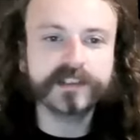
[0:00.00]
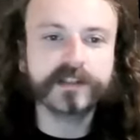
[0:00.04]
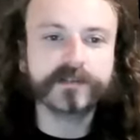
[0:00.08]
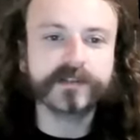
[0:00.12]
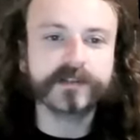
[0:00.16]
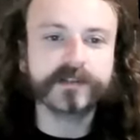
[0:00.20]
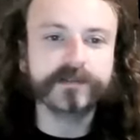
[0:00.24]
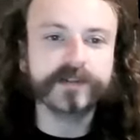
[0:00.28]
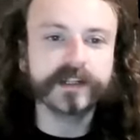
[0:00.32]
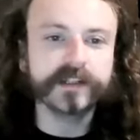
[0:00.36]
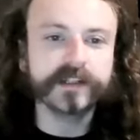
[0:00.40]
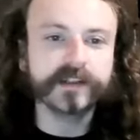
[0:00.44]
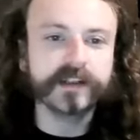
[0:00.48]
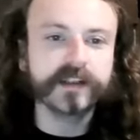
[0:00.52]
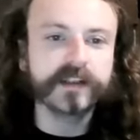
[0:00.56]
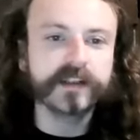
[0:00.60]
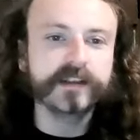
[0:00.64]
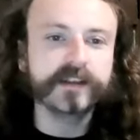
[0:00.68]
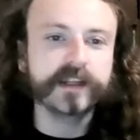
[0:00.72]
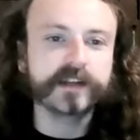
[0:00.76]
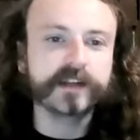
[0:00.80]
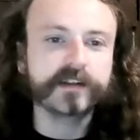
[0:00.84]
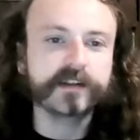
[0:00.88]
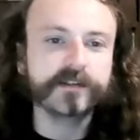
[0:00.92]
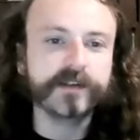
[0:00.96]
an event
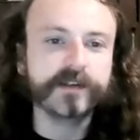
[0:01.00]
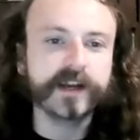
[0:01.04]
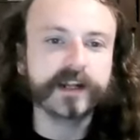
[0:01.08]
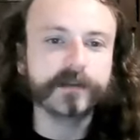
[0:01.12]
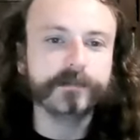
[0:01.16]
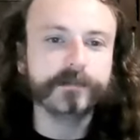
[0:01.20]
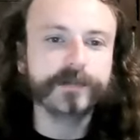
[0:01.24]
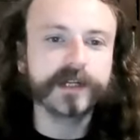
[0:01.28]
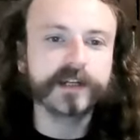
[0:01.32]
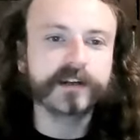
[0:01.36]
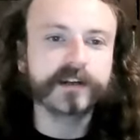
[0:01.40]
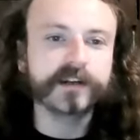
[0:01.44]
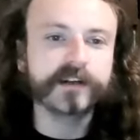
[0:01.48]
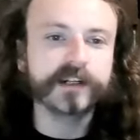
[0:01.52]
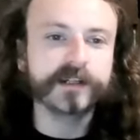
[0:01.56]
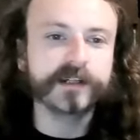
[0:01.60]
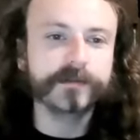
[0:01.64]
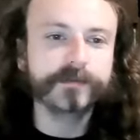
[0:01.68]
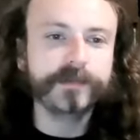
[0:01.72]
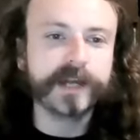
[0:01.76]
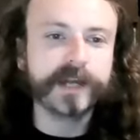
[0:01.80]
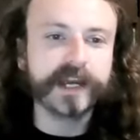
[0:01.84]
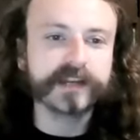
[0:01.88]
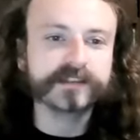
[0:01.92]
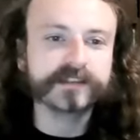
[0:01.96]
that could have had a bigger
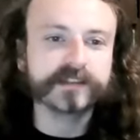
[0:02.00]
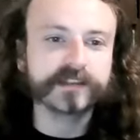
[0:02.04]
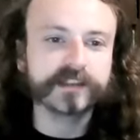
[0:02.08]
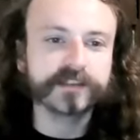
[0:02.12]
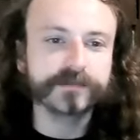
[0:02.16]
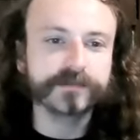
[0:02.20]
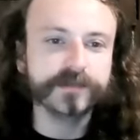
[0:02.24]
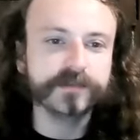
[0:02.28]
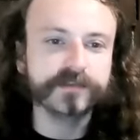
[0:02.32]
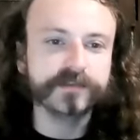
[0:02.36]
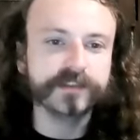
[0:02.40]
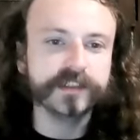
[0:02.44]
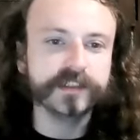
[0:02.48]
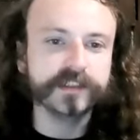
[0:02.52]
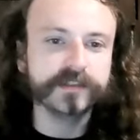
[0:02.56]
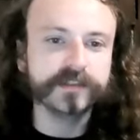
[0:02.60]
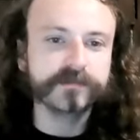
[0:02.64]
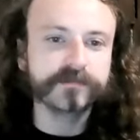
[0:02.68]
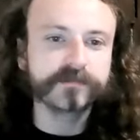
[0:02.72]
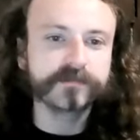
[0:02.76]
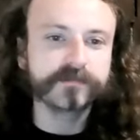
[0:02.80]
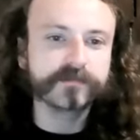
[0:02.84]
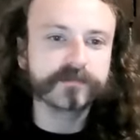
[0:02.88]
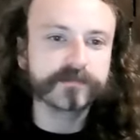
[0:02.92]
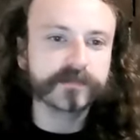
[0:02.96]
impact on the community.
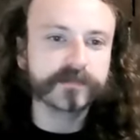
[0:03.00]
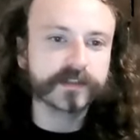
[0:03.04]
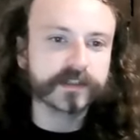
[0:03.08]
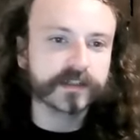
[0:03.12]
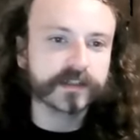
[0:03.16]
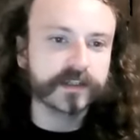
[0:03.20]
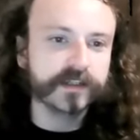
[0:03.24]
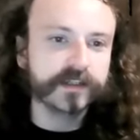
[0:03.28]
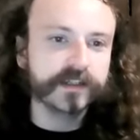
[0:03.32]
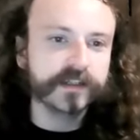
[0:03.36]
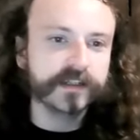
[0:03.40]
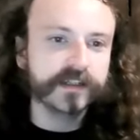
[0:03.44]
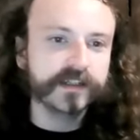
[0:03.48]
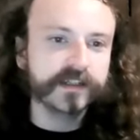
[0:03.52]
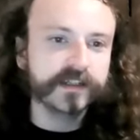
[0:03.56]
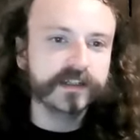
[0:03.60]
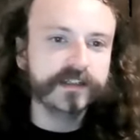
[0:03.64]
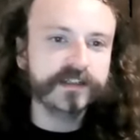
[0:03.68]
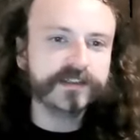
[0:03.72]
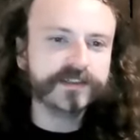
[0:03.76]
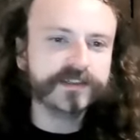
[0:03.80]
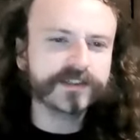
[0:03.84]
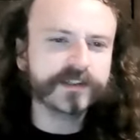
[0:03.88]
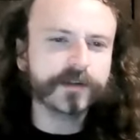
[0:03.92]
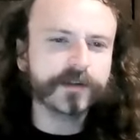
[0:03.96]

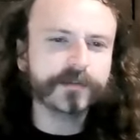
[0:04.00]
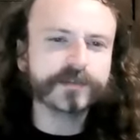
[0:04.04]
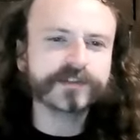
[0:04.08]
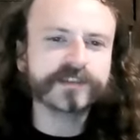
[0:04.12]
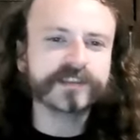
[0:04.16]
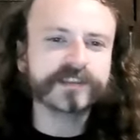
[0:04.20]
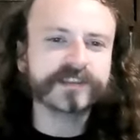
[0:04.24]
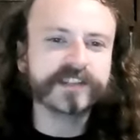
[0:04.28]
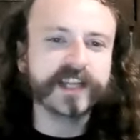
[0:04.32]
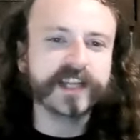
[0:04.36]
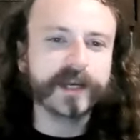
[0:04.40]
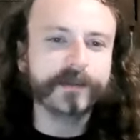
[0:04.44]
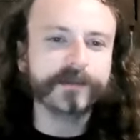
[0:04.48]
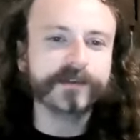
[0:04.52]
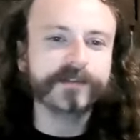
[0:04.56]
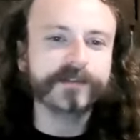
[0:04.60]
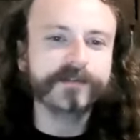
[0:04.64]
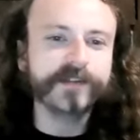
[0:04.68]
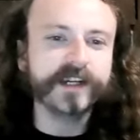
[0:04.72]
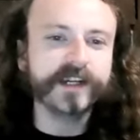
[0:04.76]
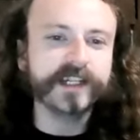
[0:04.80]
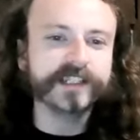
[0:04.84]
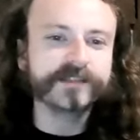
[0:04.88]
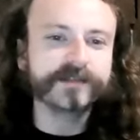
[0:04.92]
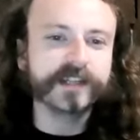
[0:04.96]
This is almost a slap in the
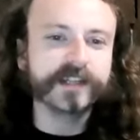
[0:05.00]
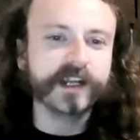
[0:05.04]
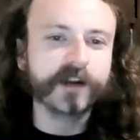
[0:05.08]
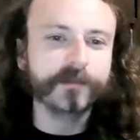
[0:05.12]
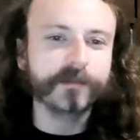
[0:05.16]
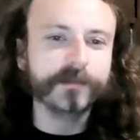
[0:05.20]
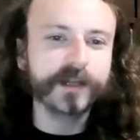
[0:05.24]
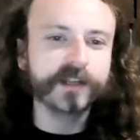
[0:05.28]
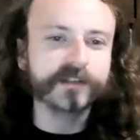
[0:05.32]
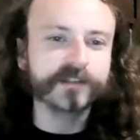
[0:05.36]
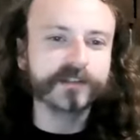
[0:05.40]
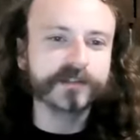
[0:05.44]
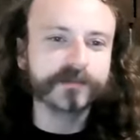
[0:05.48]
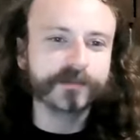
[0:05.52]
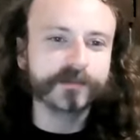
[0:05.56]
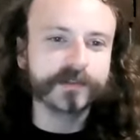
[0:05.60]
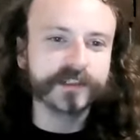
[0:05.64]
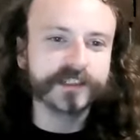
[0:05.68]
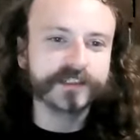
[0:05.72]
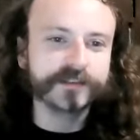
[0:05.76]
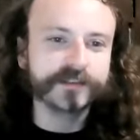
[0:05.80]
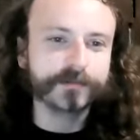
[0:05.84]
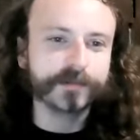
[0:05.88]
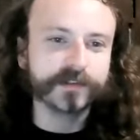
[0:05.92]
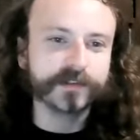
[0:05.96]
face with how mellow it
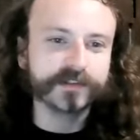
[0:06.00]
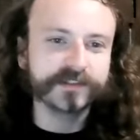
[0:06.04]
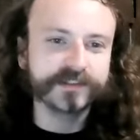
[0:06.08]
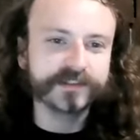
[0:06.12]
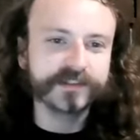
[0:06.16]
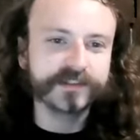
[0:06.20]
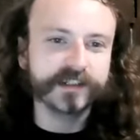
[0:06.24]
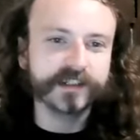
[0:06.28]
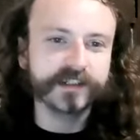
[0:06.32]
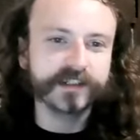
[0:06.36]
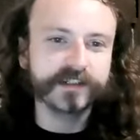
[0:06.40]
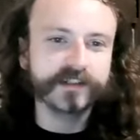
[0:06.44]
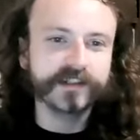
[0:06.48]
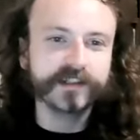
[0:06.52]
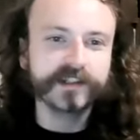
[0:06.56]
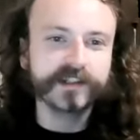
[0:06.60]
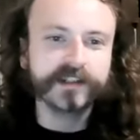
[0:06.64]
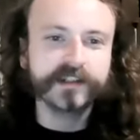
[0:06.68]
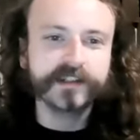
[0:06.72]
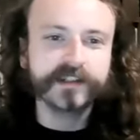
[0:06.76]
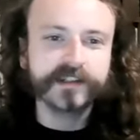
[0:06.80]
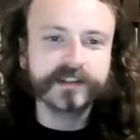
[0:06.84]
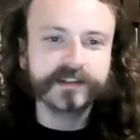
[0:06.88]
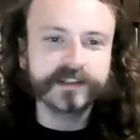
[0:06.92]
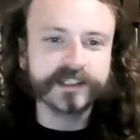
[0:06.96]
was, Burton said.
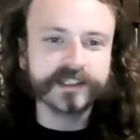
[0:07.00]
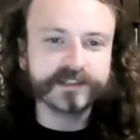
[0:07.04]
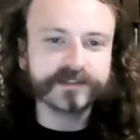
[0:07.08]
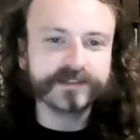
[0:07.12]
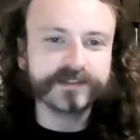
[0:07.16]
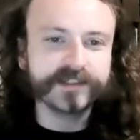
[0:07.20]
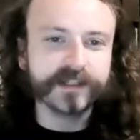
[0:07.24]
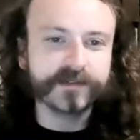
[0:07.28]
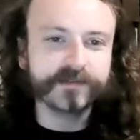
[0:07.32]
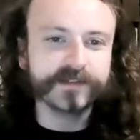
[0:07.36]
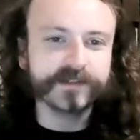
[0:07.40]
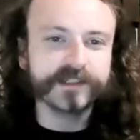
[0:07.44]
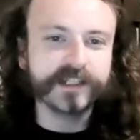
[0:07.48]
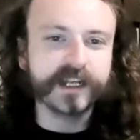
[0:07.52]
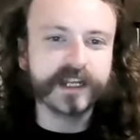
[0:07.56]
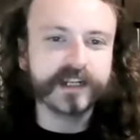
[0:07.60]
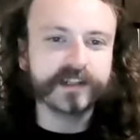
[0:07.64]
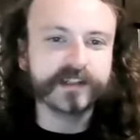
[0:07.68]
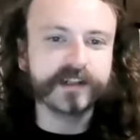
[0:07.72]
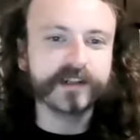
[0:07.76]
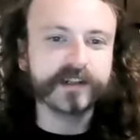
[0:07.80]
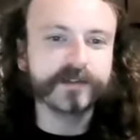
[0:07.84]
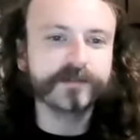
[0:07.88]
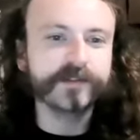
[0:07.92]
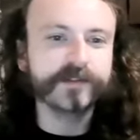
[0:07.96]
This is definitely not
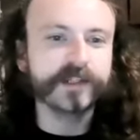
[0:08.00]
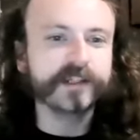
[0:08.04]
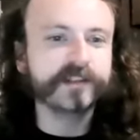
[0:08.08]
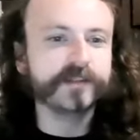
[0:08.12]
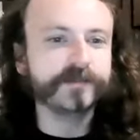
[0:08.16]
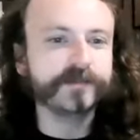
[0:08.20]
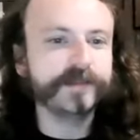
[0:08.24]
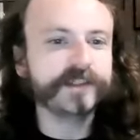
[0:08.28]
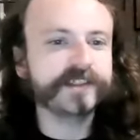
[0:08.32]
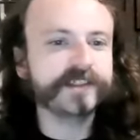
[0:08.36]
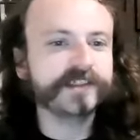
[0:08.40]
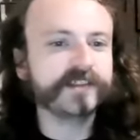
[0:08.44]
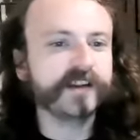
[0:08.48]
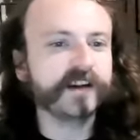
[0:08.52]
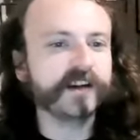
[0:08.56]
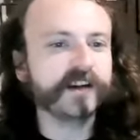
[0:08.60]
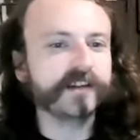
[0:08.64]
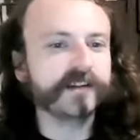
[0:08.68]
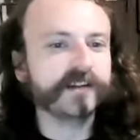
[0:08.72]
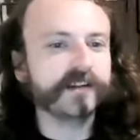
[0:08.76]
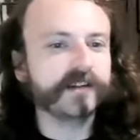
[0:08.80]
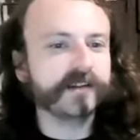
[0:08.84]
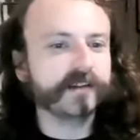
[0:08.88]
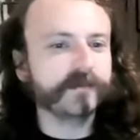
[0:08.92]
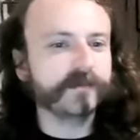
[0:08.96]
enough. It could be a
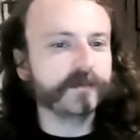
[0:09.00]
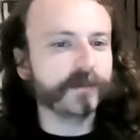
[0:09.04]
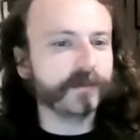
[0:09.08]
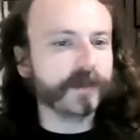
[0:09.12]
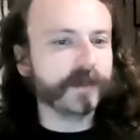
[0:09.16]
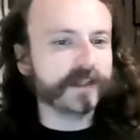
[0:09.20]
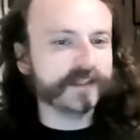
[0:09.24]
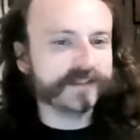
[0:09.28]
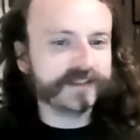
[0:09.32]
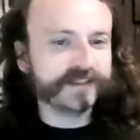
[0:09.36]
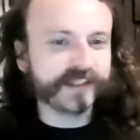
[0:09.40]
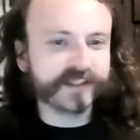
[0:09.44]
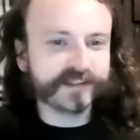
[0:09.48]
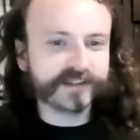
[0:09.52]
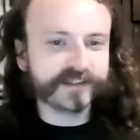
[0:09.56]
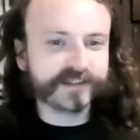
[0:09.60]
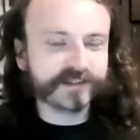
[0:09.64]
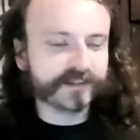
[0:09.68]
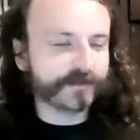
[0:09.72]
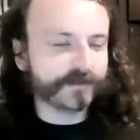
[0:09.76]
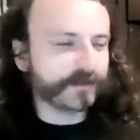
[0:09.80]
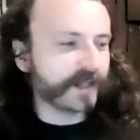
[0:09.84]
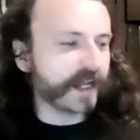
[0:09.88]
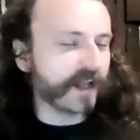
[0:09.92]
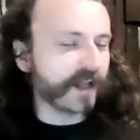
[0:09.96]
start, but by the
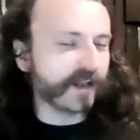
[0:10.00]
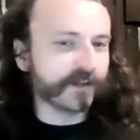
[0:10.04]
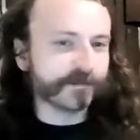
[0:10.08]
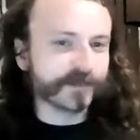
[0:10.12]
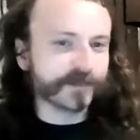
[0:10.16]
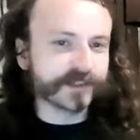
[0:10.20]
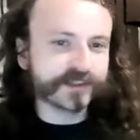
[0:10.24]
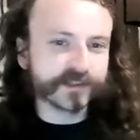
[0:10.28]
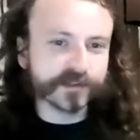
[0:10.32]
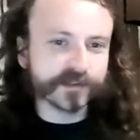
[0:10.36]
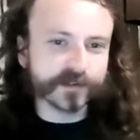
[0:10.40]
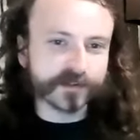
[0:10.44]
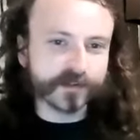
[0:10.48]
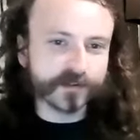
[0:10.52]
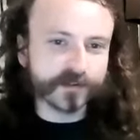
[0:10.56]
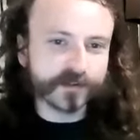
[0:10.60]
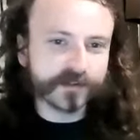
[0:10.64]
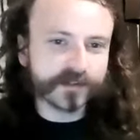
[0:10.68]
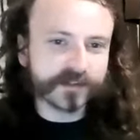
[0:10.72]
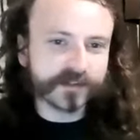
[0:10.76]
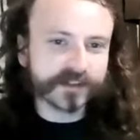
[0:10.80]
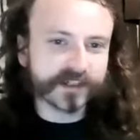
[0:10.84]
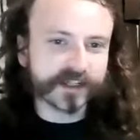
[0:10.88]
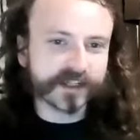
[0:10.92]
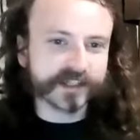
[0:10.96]
standards of
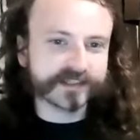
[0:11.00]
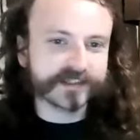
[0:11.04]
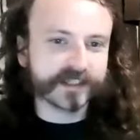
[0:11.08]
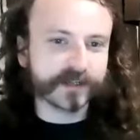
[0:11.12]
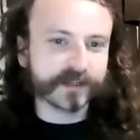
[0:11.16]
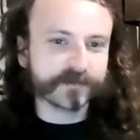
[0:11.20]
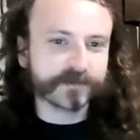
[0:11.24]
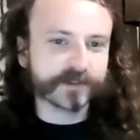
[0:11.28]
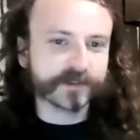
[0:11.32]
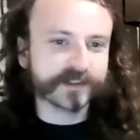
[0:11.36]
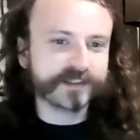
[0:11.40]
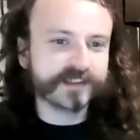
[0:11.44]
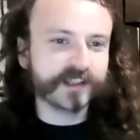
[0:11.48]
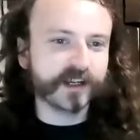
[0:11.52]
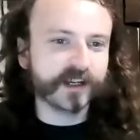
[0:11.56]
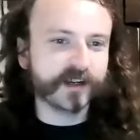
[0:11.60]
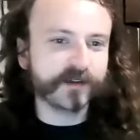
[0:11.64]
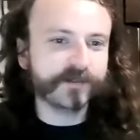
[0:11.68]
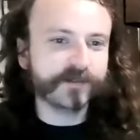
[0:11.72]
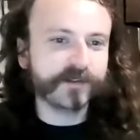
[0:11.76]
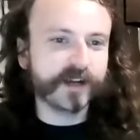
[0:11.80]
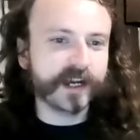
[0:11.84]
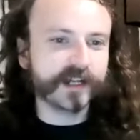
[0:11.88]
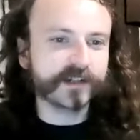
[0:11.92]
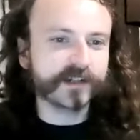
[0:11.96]
Kalamazoo has set for
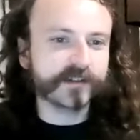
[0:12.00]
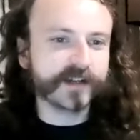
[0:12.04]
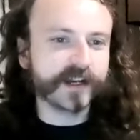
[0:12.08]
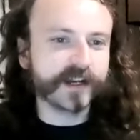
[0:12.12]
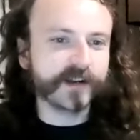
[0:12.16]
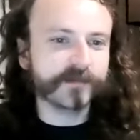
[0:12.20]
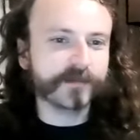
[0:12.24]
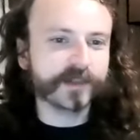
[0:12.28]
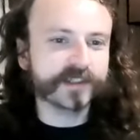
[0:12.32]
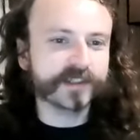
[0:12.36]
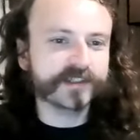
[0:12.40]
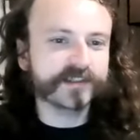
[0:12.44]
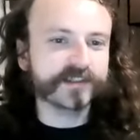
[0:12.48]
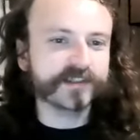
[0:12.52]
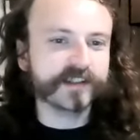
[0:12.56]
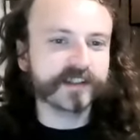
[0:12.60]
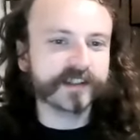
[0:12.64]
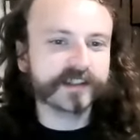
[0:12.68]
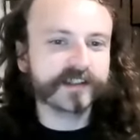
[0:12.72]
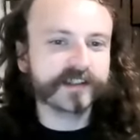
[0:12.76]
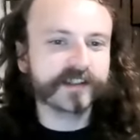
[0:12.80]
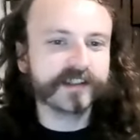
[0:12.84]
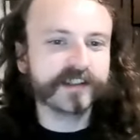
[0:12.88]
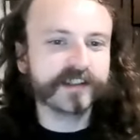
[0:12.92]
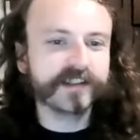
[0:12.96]
itself, I don't have much
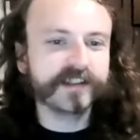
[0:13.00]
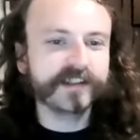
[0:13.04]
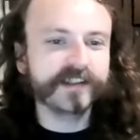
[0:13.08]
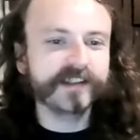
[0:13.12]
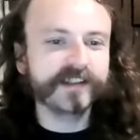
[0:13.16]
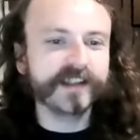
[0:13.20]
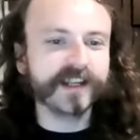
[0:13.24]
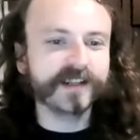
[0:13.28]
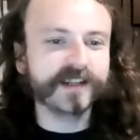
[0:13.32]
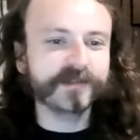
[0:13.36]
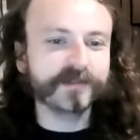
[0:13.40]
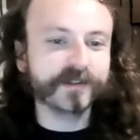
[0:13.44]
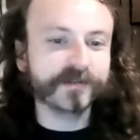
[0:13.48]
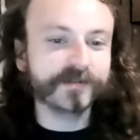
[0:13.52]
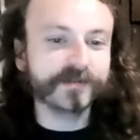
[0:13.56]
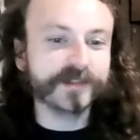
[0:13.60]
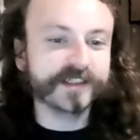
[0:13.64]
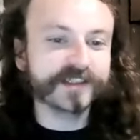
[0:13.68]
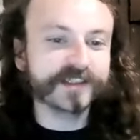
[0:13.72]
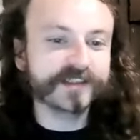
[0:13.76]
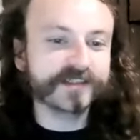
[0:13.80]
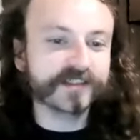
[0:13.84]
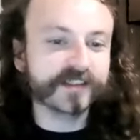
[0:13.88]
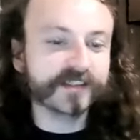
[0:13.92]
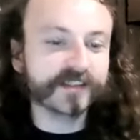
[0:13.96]
luck that will be
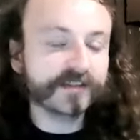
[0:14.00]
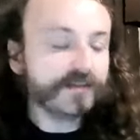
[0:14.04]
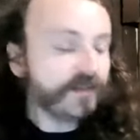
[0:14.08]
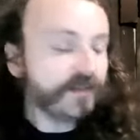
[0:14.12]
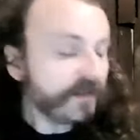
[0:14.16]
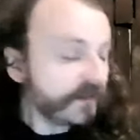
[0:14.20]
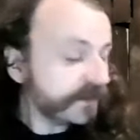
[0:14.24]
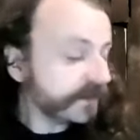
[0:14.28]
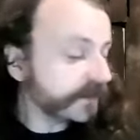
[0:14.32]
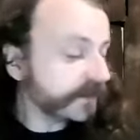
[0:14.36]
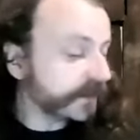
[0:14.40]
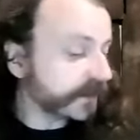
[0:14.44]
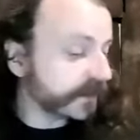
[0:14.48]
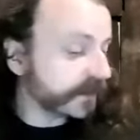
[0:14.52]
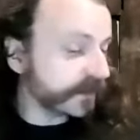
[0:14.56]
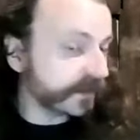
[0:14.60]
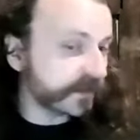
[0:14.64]
a start. Like,